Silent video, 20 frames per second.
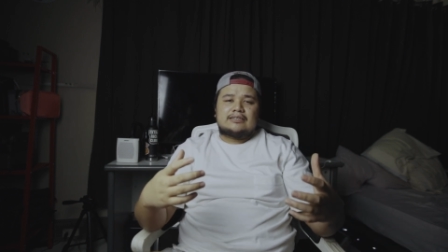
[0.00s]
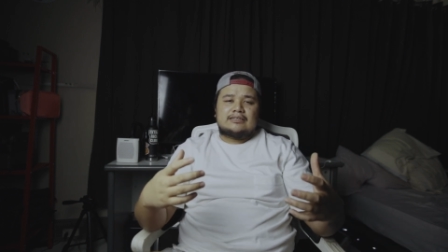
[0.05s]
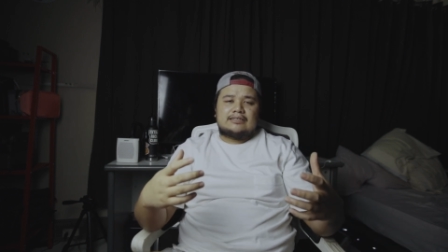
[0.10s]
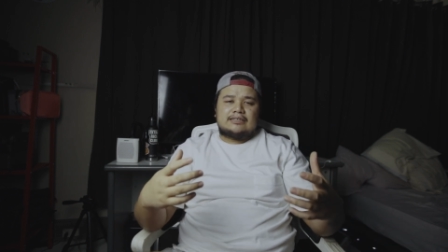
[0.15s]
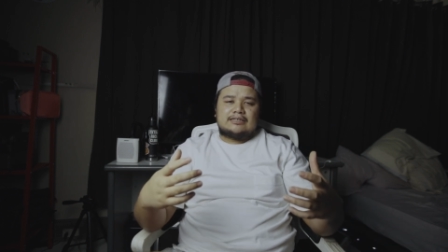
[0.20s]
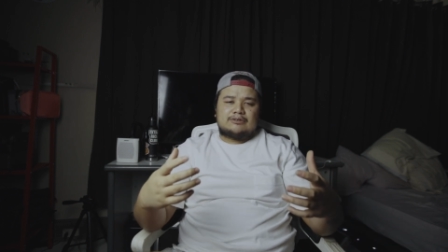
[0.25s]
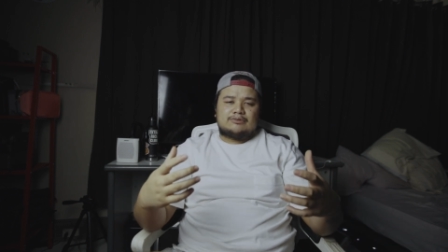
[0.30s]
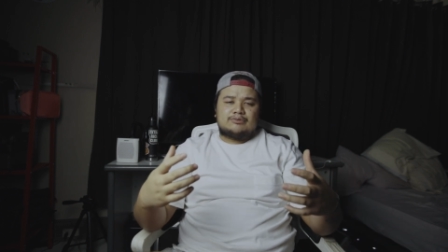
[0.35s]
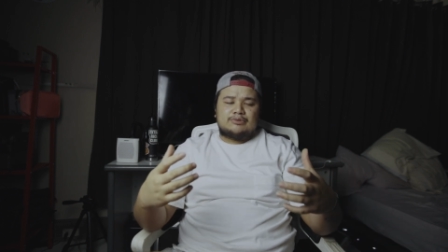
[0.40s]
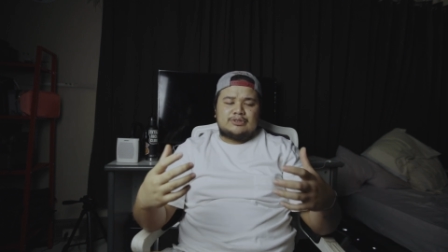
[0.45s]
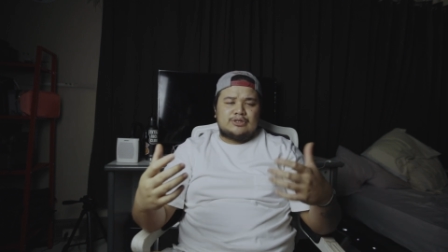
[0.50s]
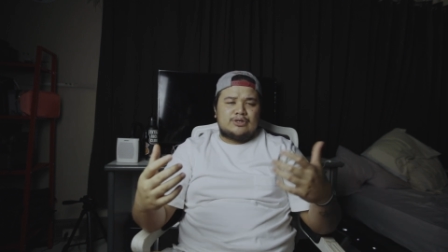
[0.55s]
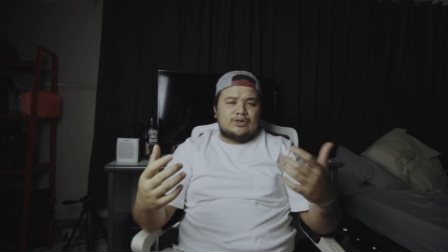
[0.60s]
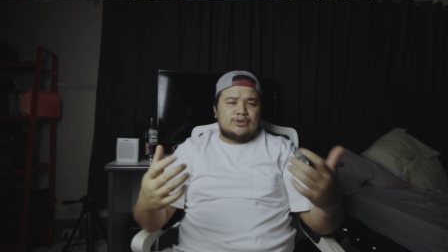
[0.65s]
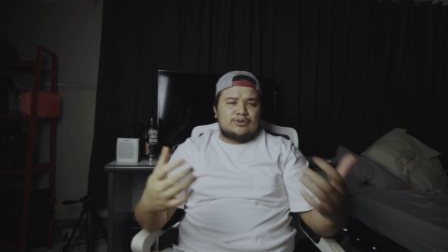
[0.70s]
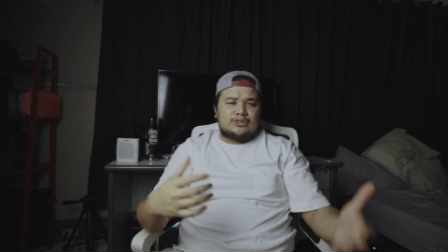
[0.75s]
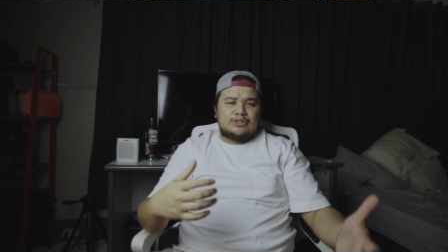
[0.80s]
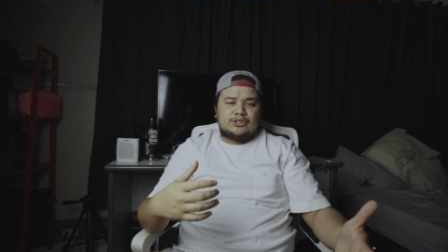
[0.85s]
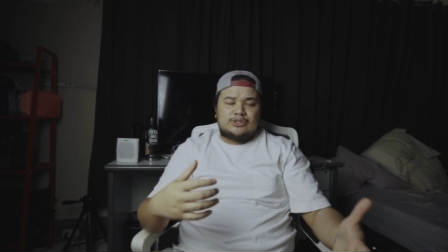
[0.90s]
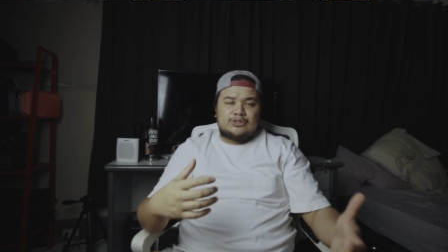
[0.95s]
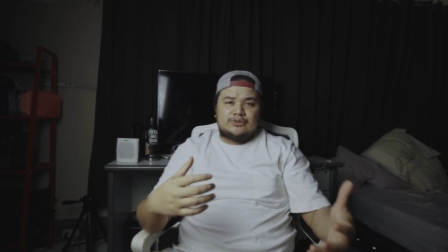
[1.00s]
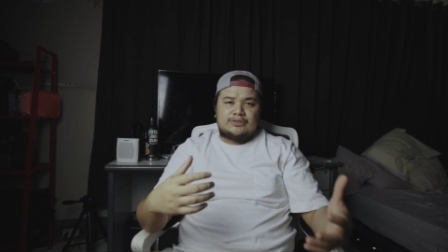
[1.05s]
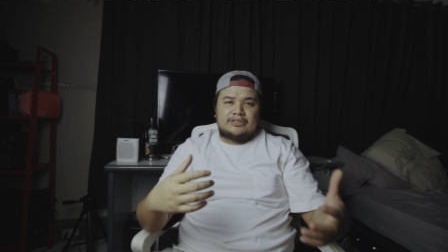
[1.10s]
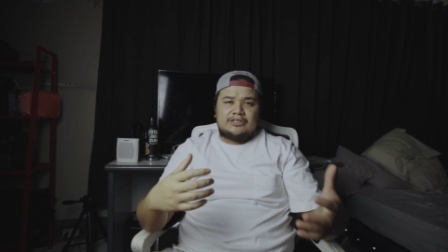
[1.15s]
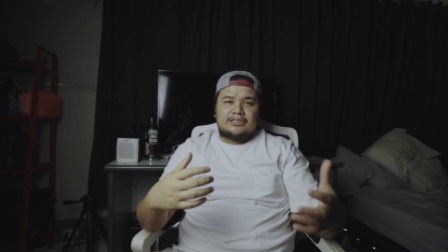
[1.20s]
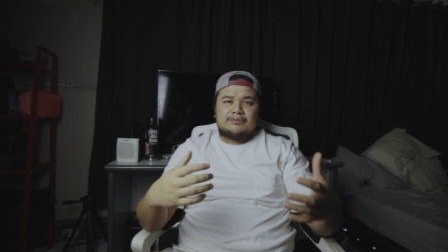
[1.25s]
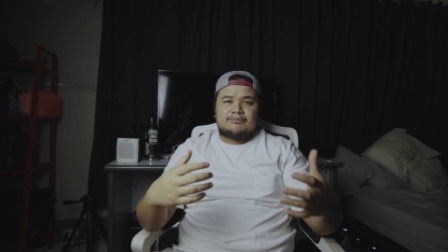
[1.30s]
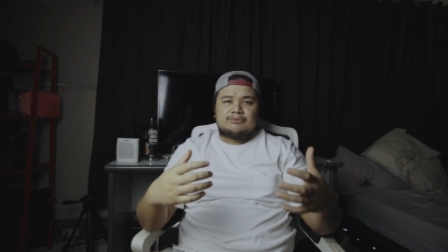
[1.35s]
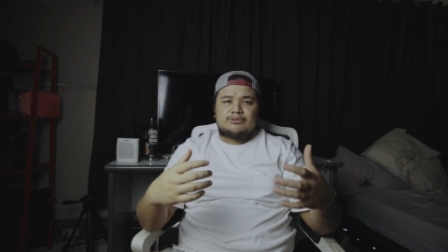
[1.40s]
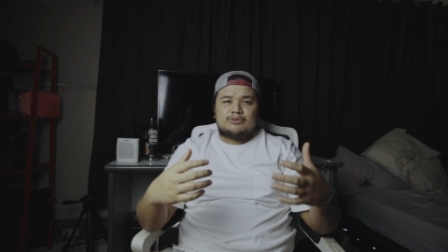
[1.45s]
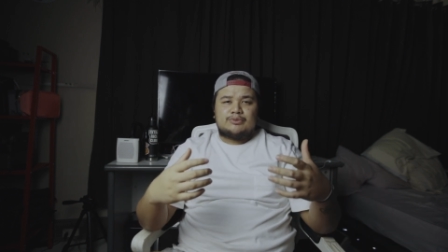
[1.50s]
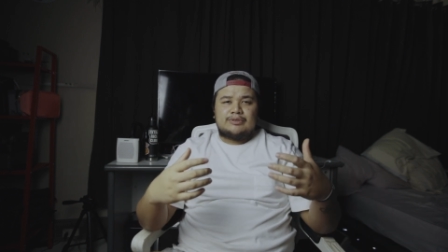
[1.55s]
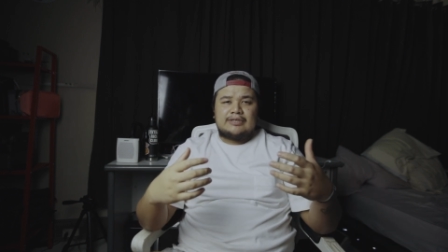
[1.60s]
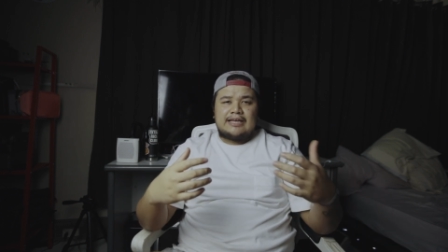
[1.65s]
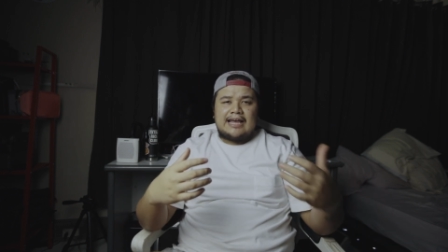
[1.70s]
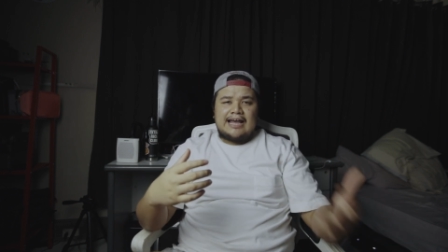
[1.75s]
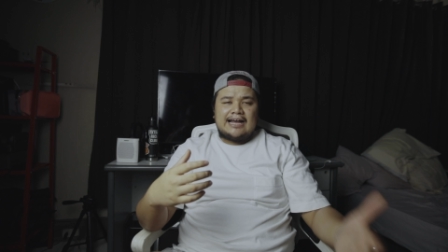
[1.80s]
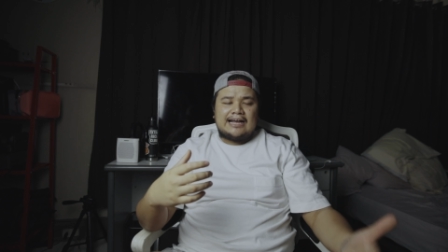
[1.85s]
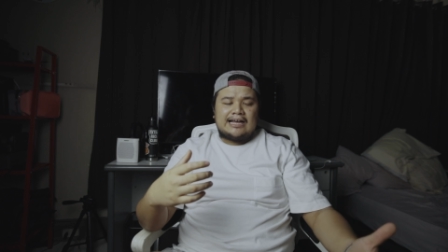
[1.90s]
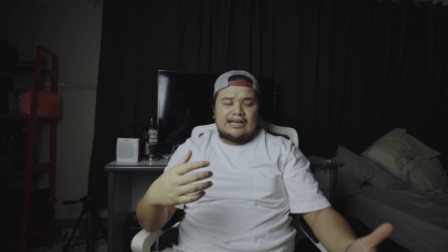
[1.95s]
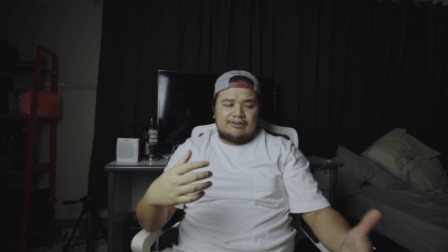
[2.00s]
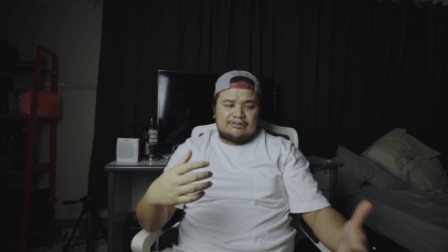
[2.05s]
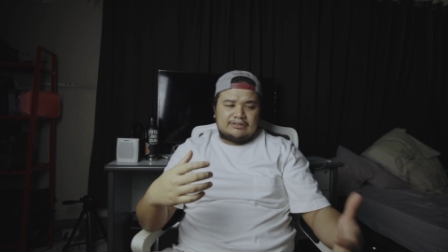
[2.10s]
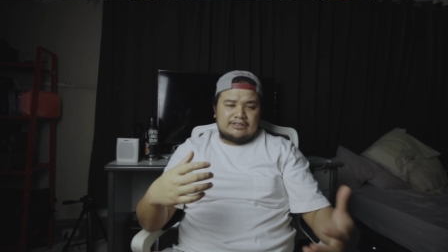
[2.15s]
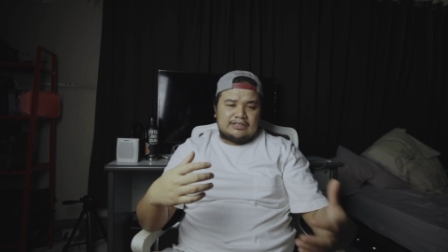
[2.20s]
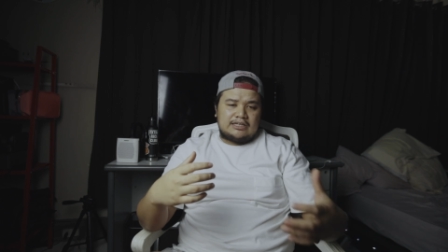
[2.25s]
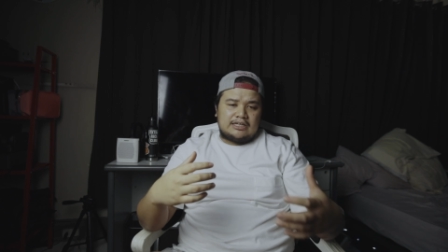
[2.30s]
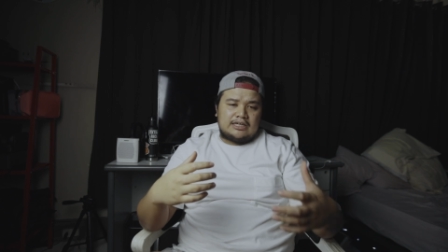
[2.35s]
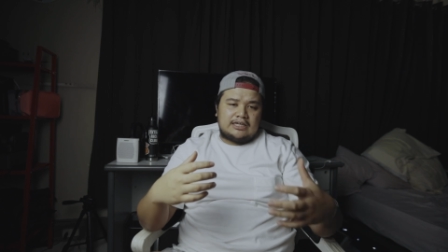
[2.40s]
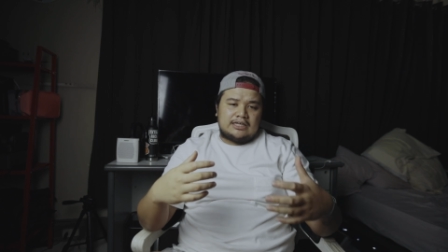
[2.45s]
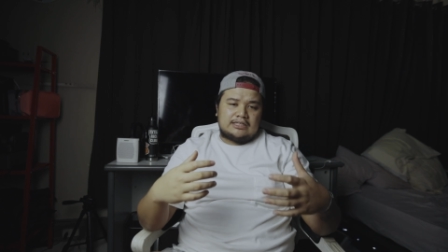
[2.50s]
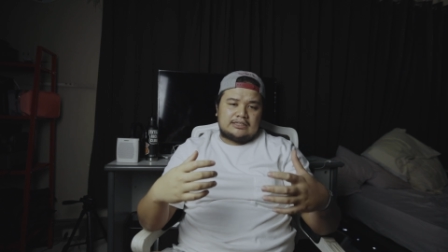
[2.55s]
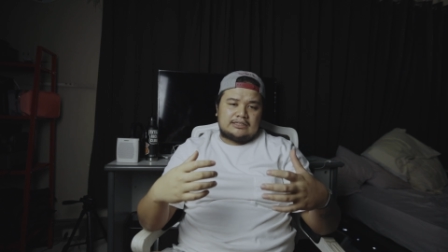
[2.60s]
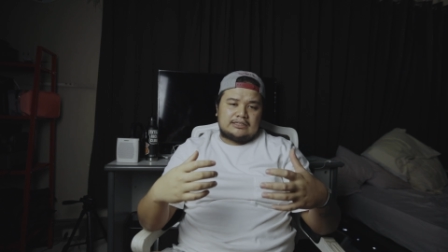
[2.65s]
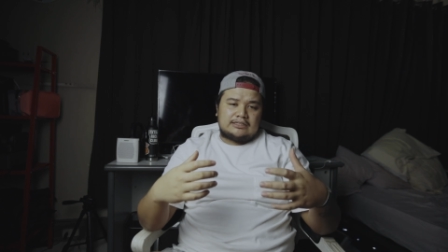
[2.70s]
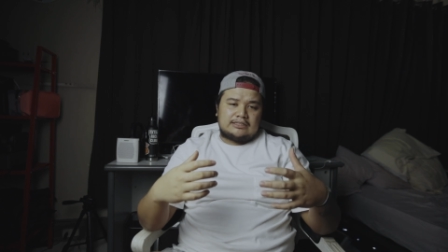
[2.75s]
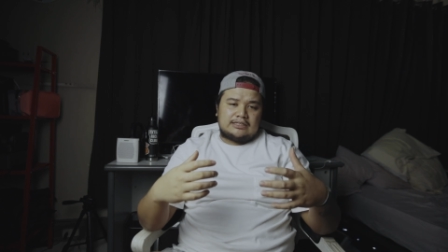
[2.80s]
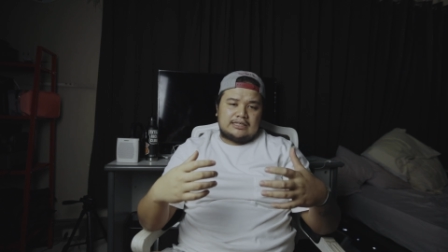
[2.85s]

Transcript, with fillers: like we go on trips, we hang out a lot,